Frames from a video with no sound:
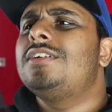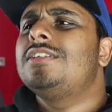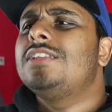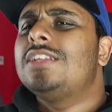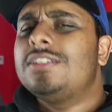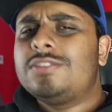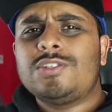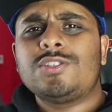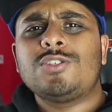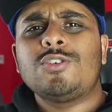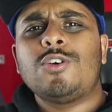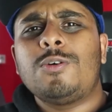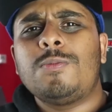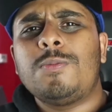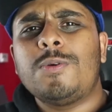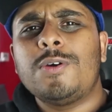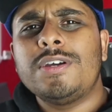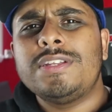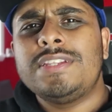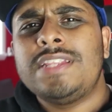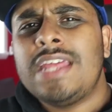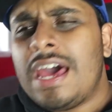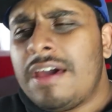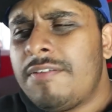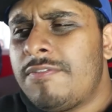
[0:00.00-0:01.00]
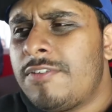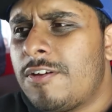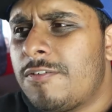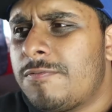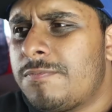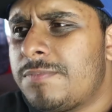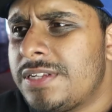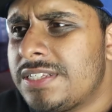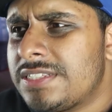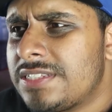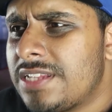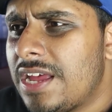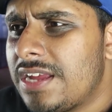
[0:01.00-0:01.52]
This is your boy Davidoff.
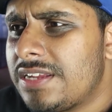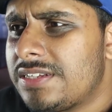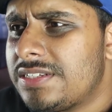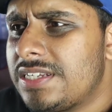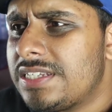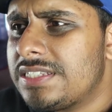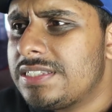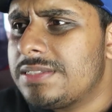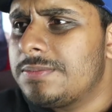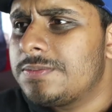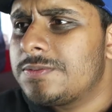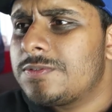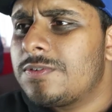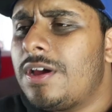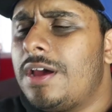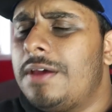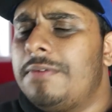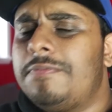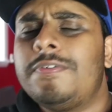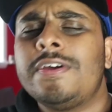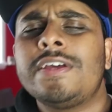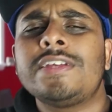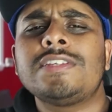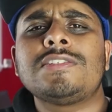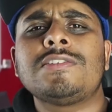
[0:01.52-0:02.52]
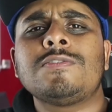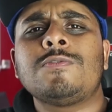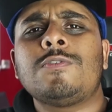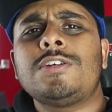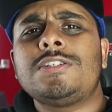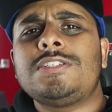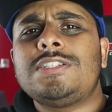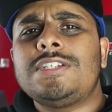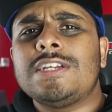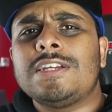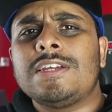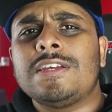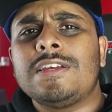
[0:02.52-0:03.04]
Please like, share, subscribe. Thanks for
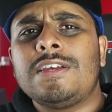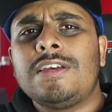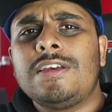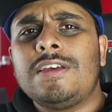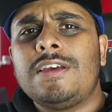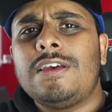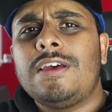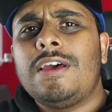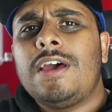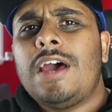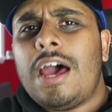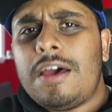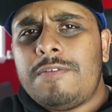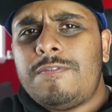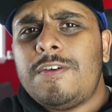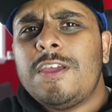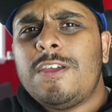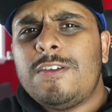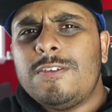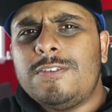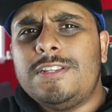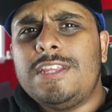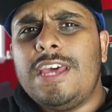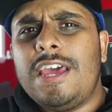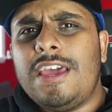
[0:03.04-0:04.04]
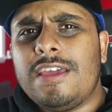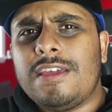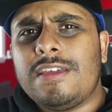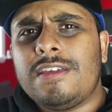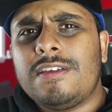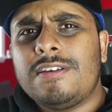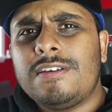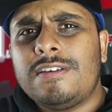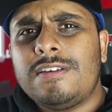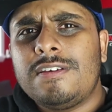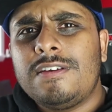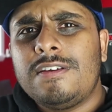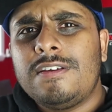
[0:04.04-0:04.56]
watching. Have a good day,
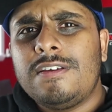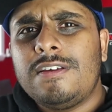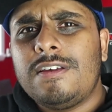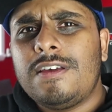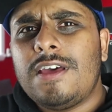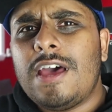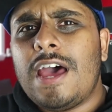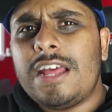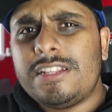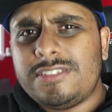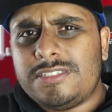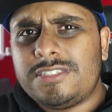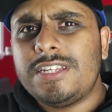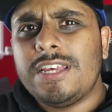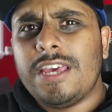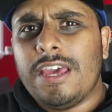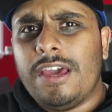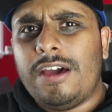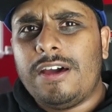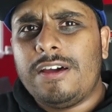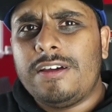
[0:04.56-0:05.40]
and see ya.